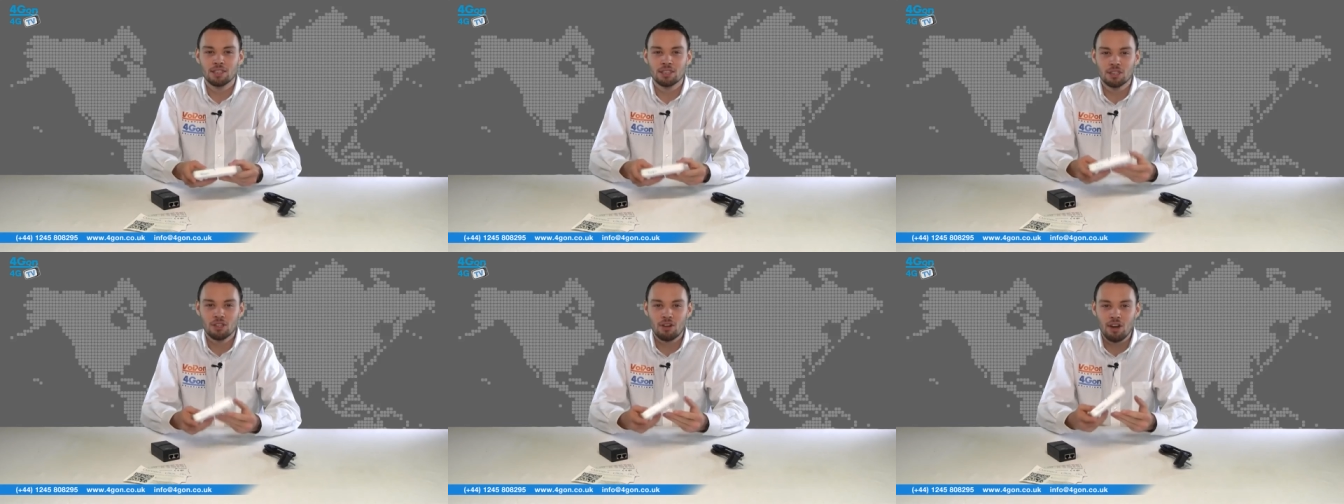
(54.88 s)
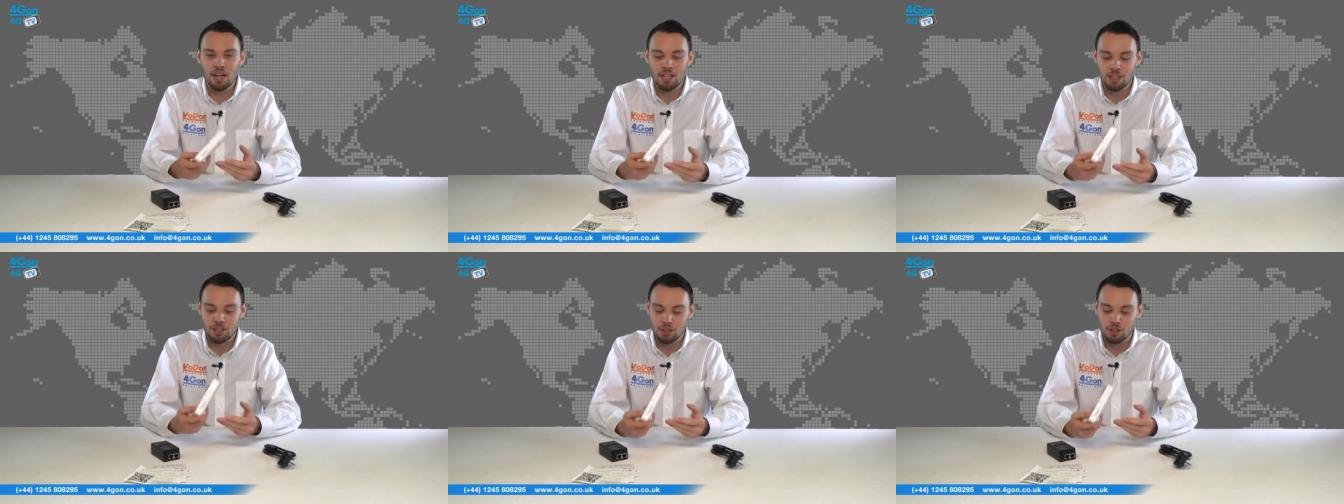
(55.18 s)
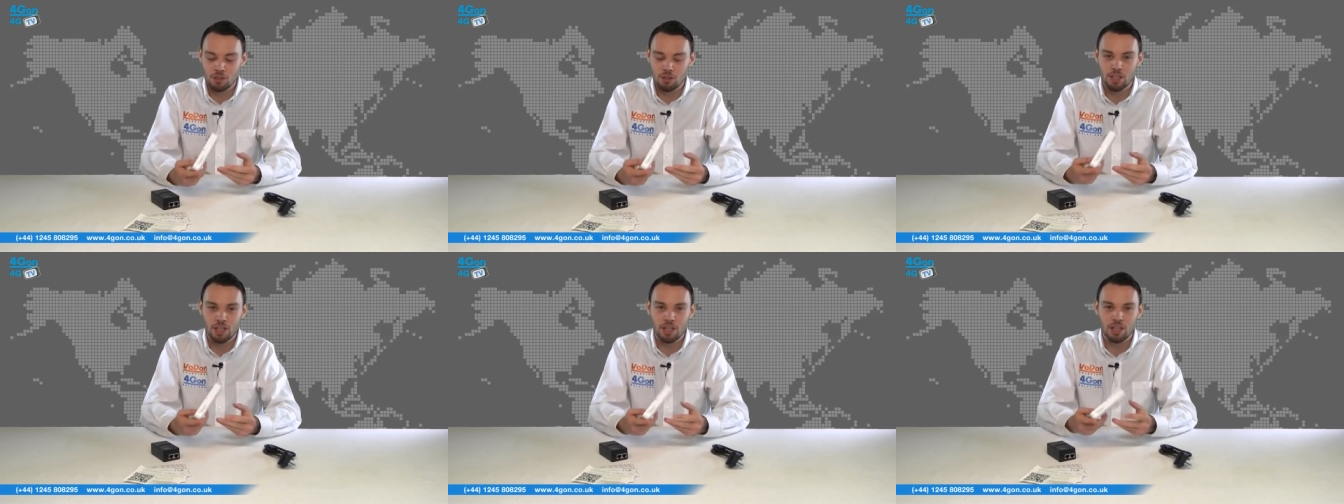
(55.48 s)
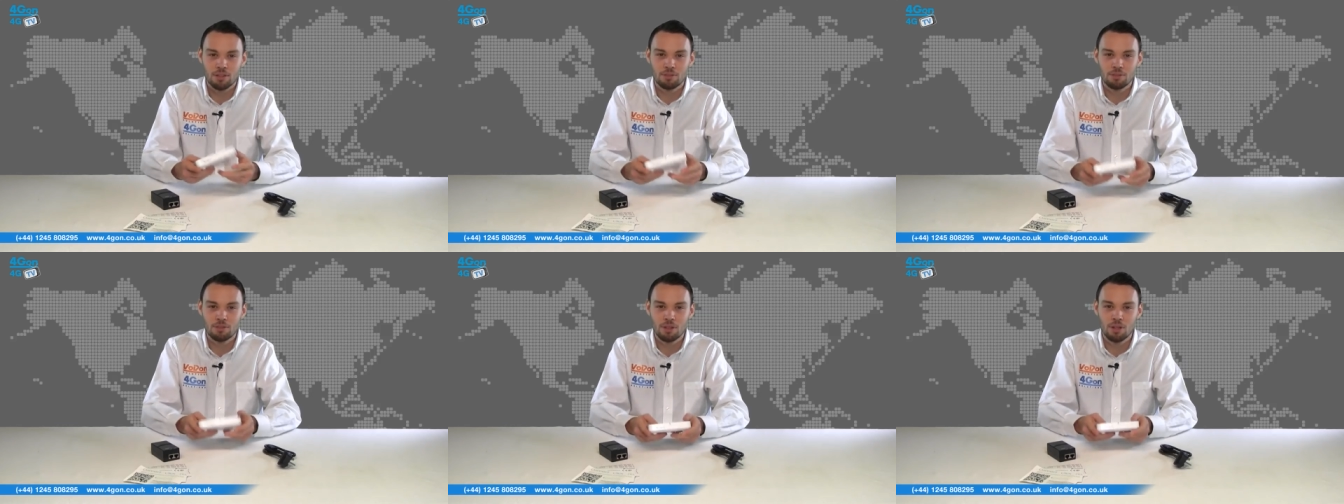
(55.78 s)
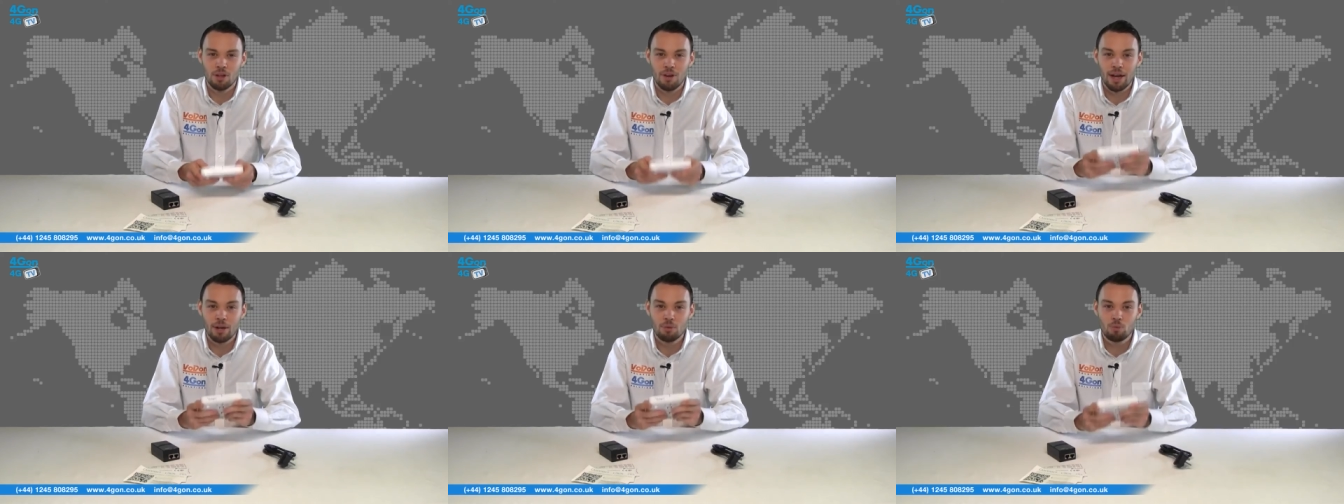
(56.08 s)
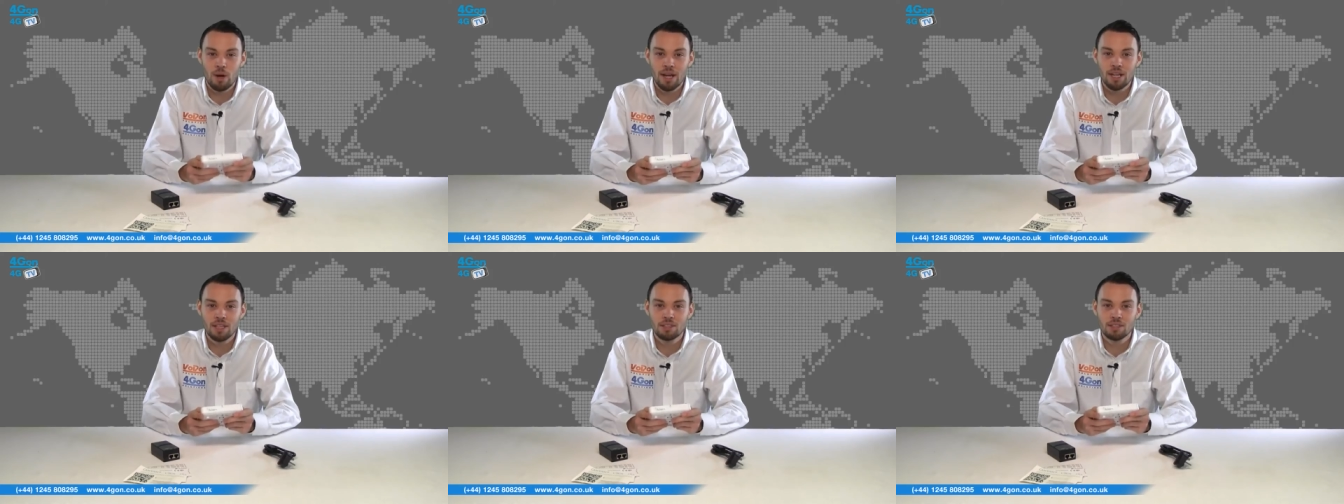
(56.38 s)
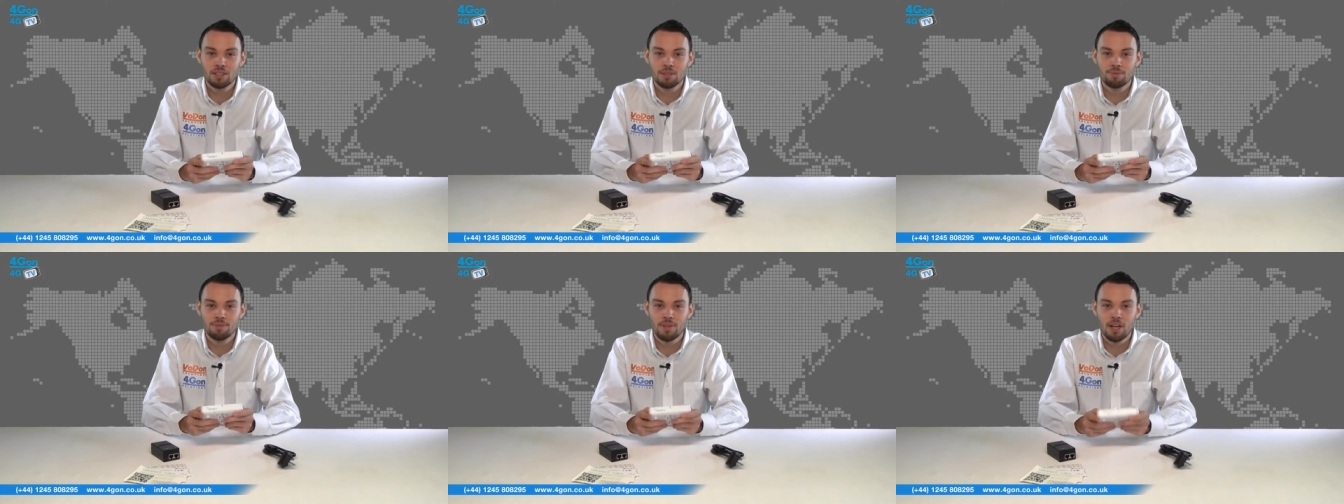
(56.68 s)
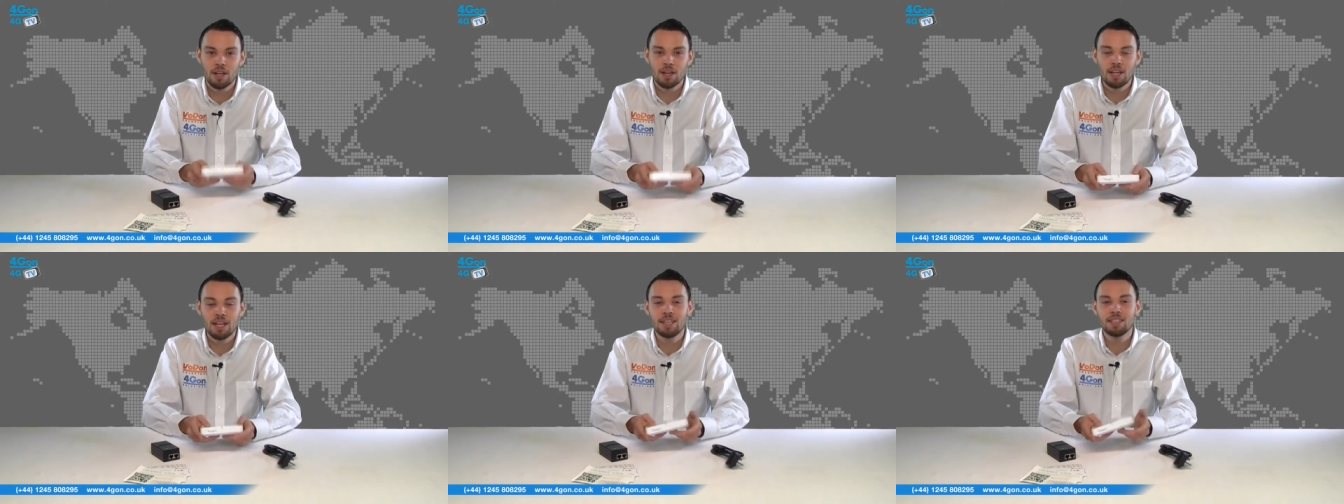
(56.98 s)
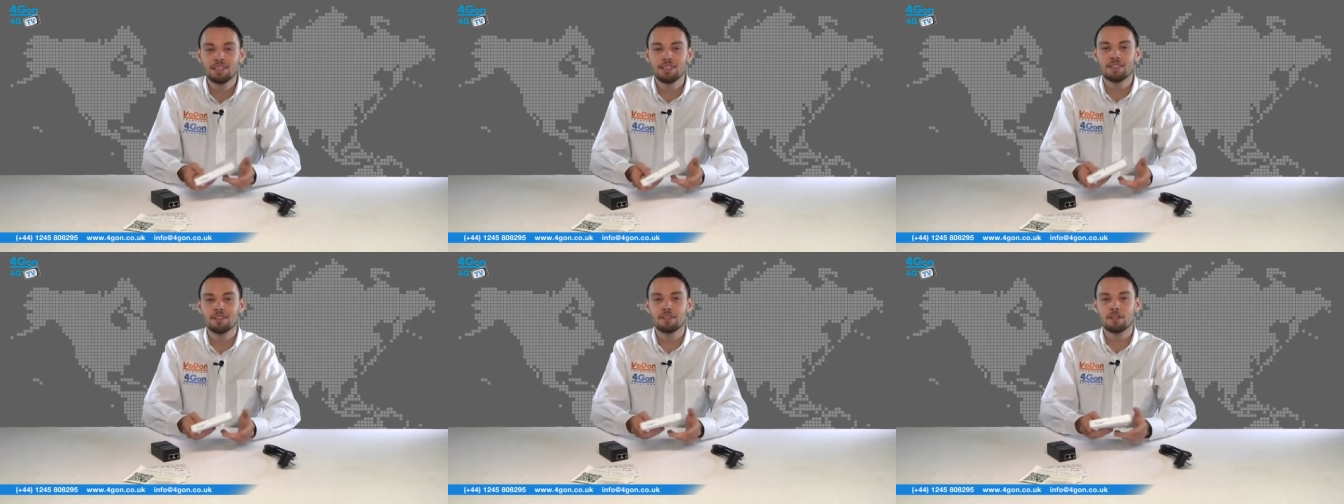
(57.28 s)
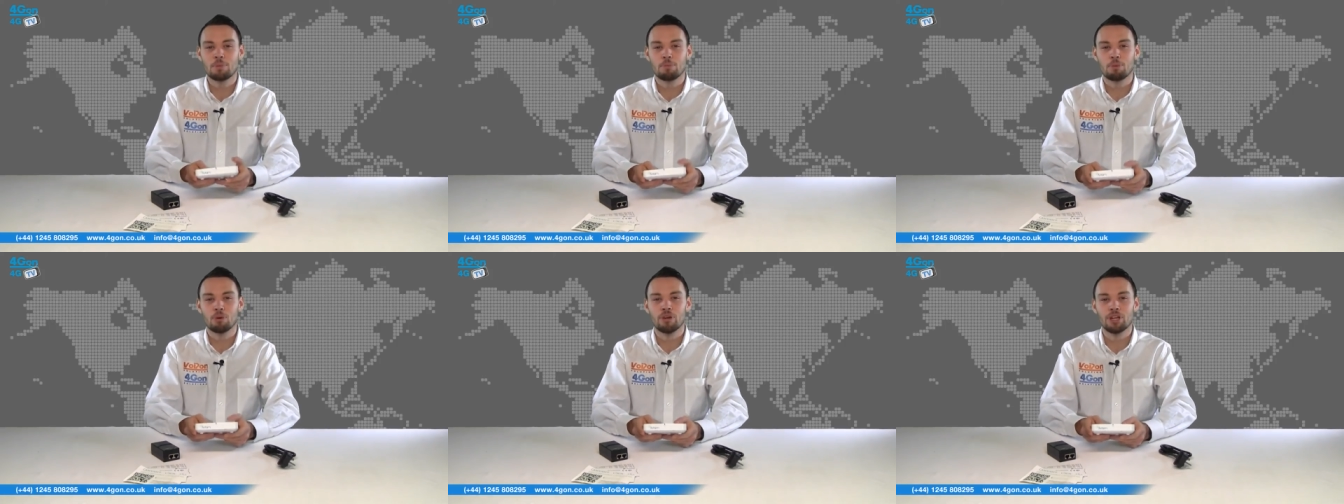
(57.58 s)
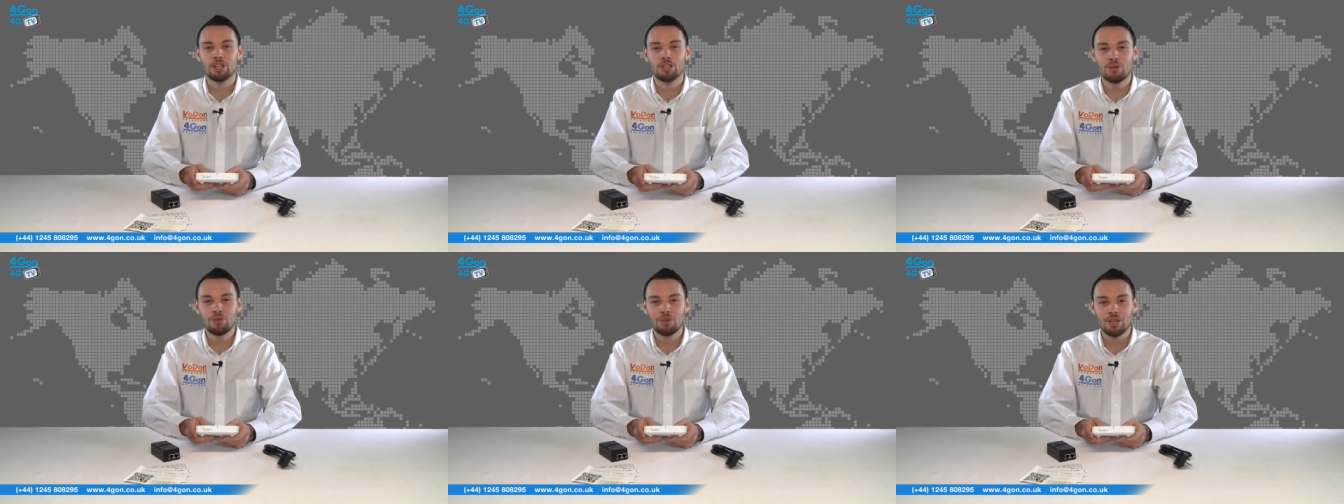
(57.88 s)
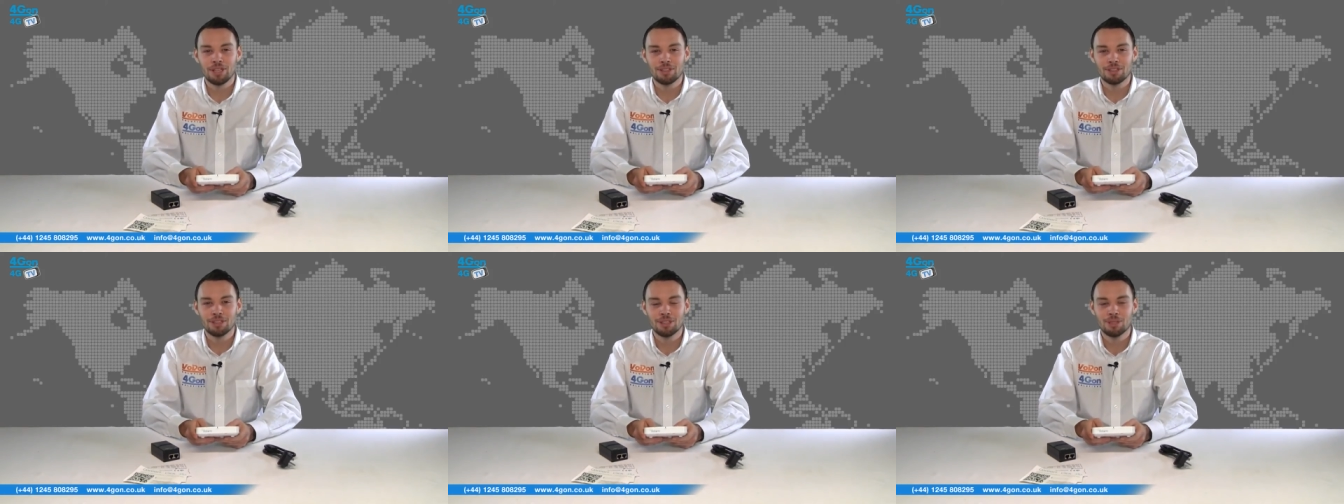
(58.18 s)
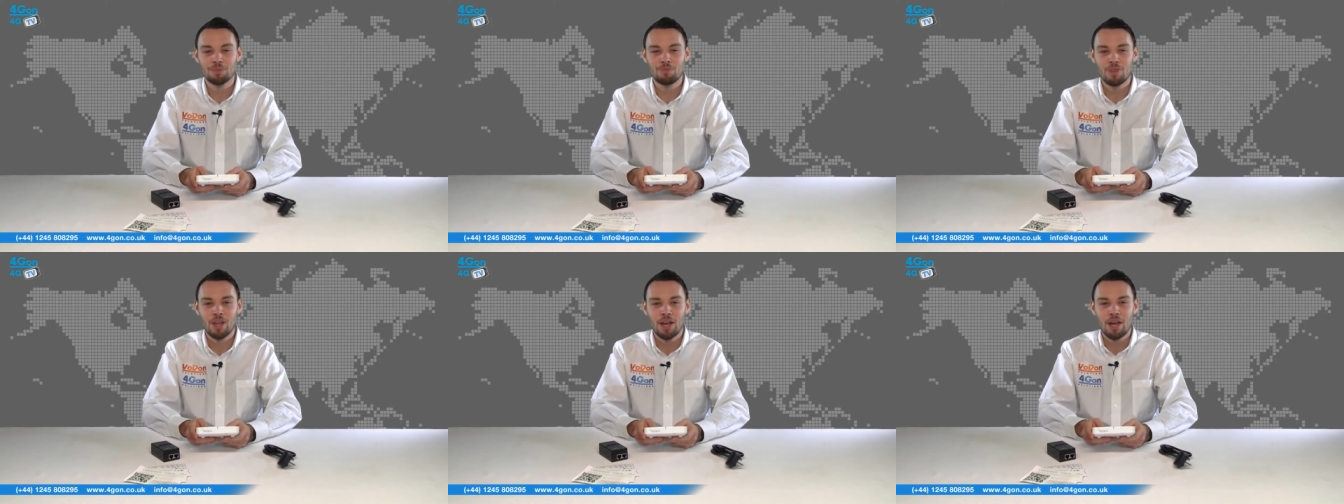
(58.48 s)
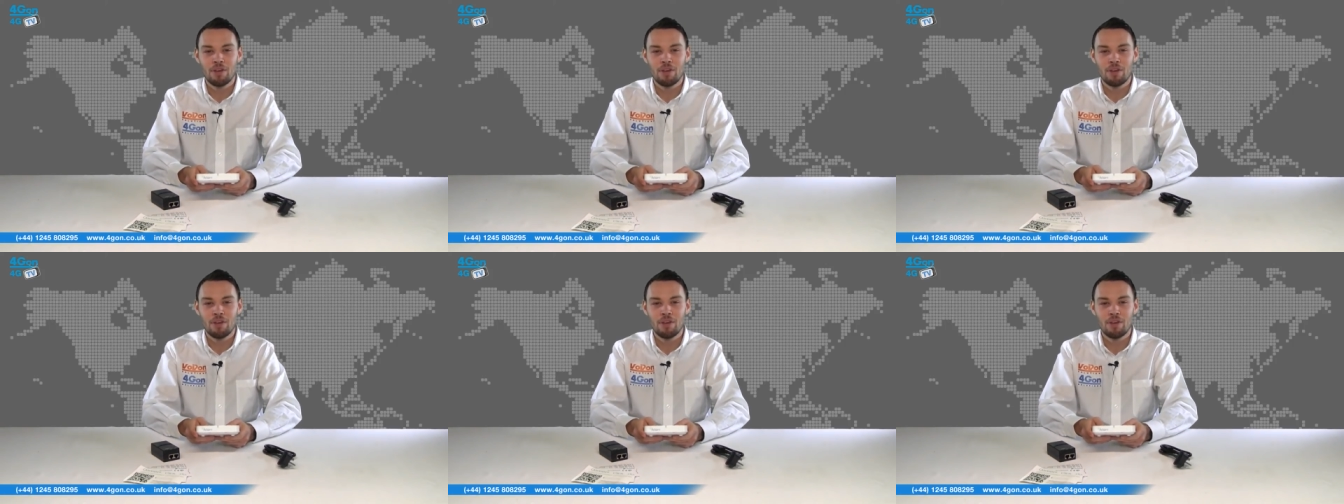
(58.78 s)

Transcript: are stylish looking, lightweight, and easy to deploy units.